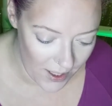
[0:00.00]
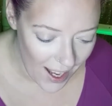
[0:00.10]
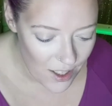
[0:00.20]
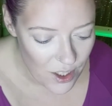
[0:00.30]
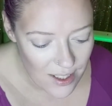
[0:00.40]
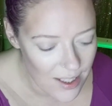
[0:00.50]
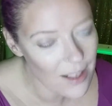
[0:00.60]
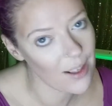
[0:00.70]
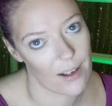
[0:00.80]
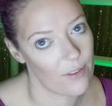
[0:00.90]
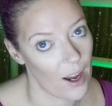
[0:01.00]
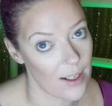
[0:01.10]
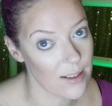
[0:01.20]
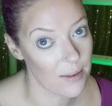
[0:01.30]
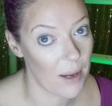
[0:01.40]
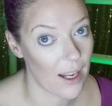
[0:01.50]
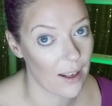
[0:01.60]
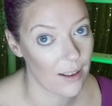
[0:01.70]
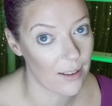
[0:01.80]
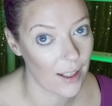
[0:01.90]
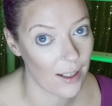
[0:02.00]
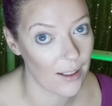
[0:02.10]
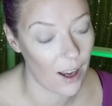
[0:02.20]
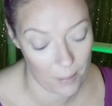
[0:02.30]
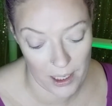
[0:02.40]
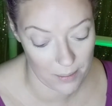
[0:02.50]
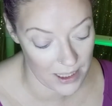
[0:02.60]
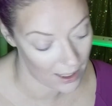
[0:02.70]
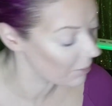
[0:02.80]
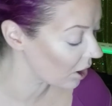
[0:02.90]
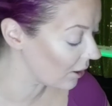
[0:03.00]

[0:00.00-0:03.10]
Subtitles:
So that just solidified to me that I'm an MDM